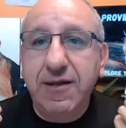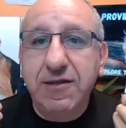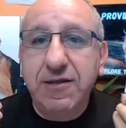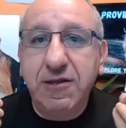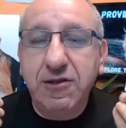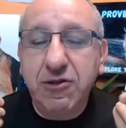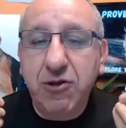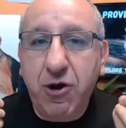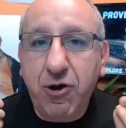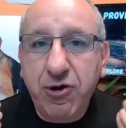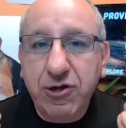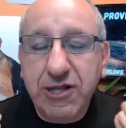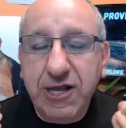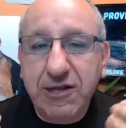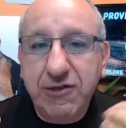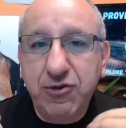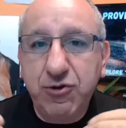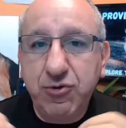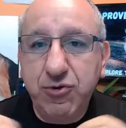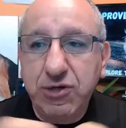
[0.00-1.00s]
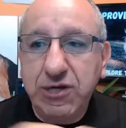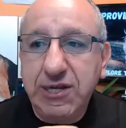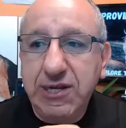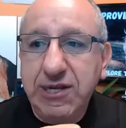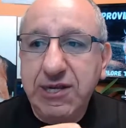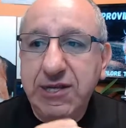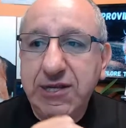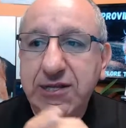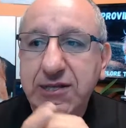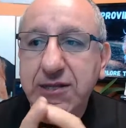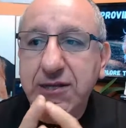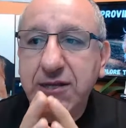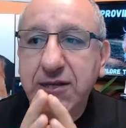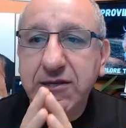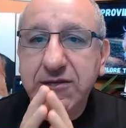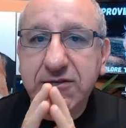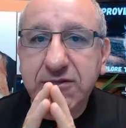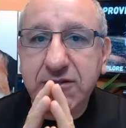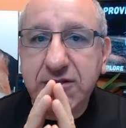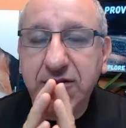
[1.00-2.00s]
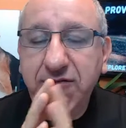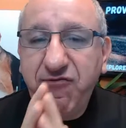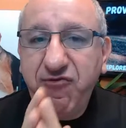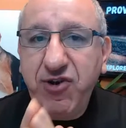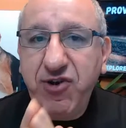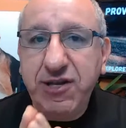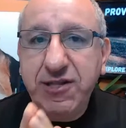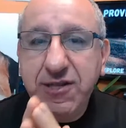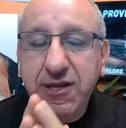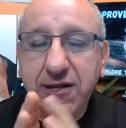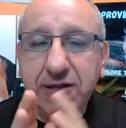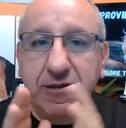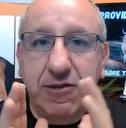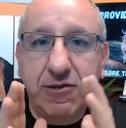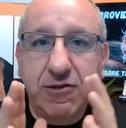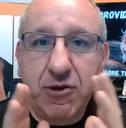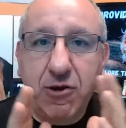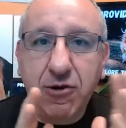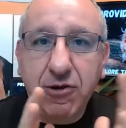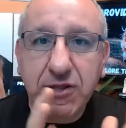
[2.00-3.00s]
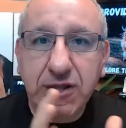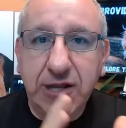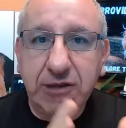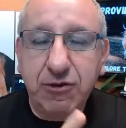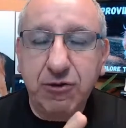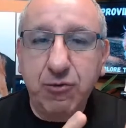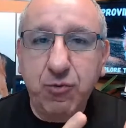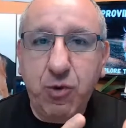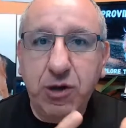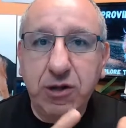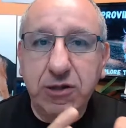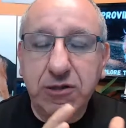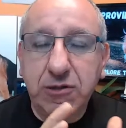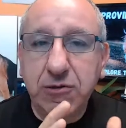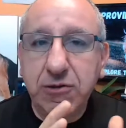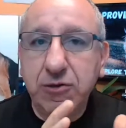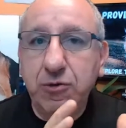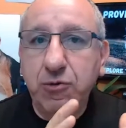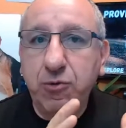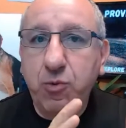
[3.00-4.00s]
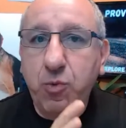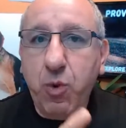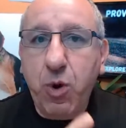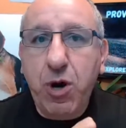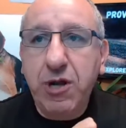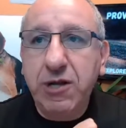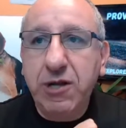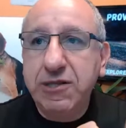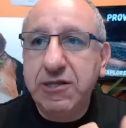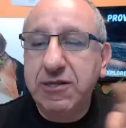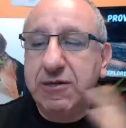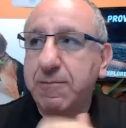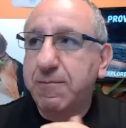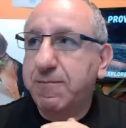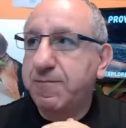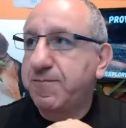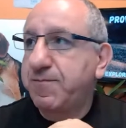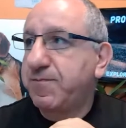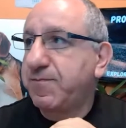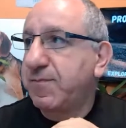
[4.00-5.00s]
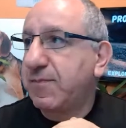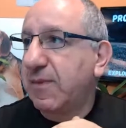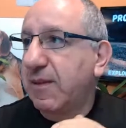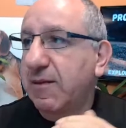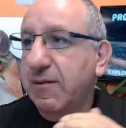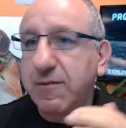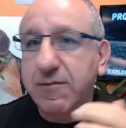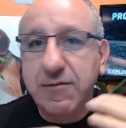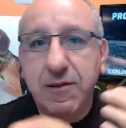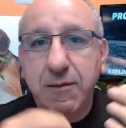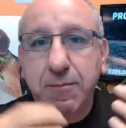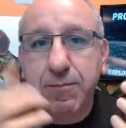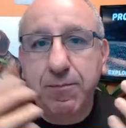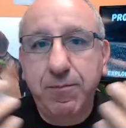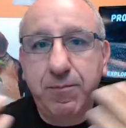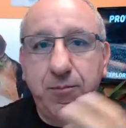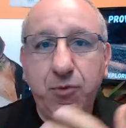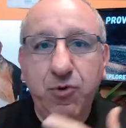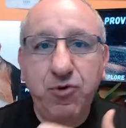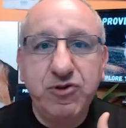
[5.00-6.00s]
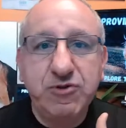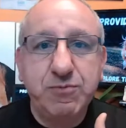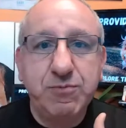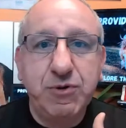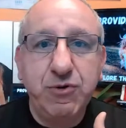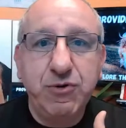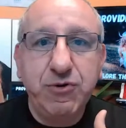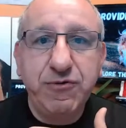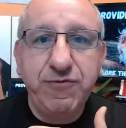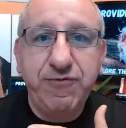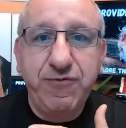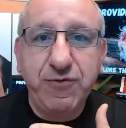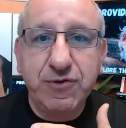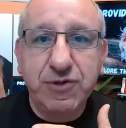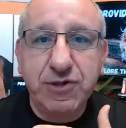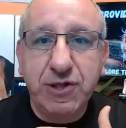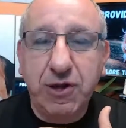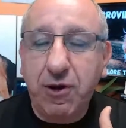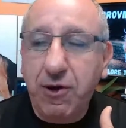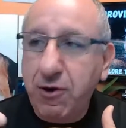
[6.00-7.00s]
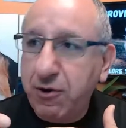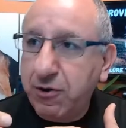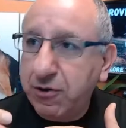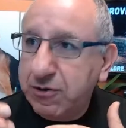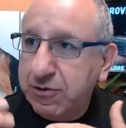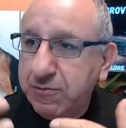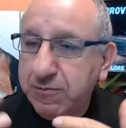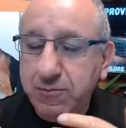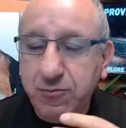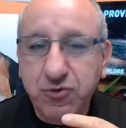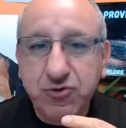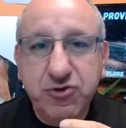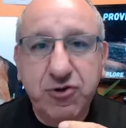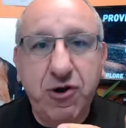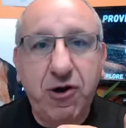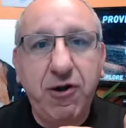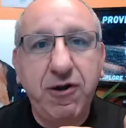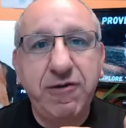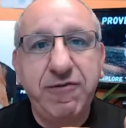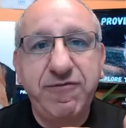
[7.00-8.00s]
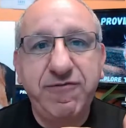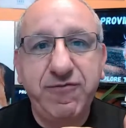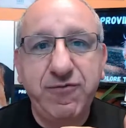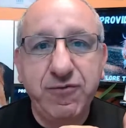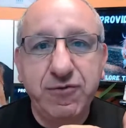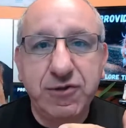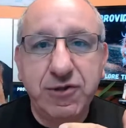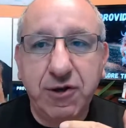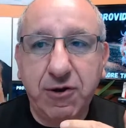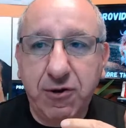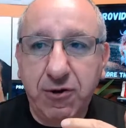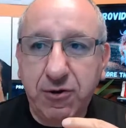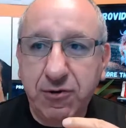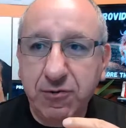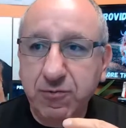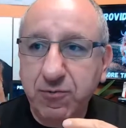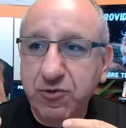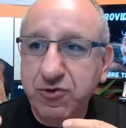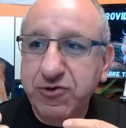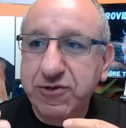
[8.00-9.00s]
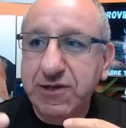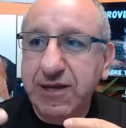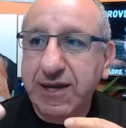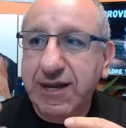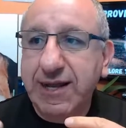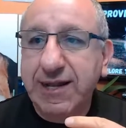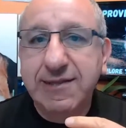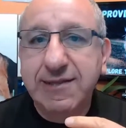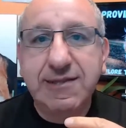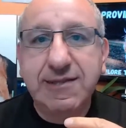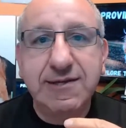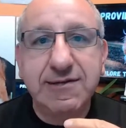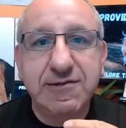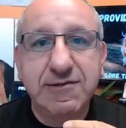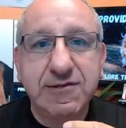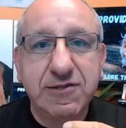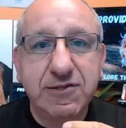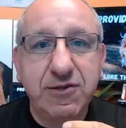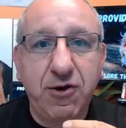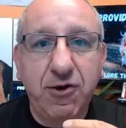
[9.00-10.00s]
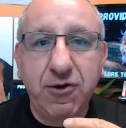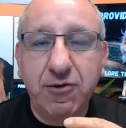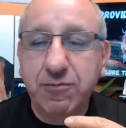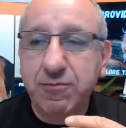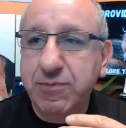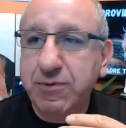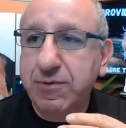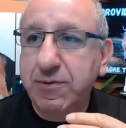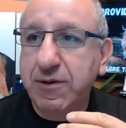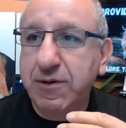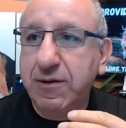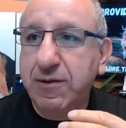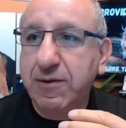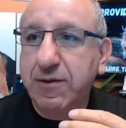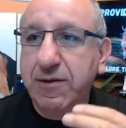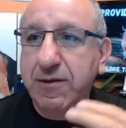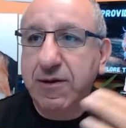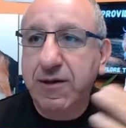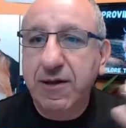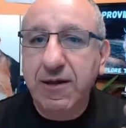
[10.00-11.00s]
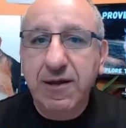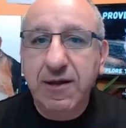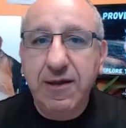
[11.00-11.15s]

The dog that you need is different than the dog that you want. You want the most beautiful dog, most colorful dog, most healthiest dog, the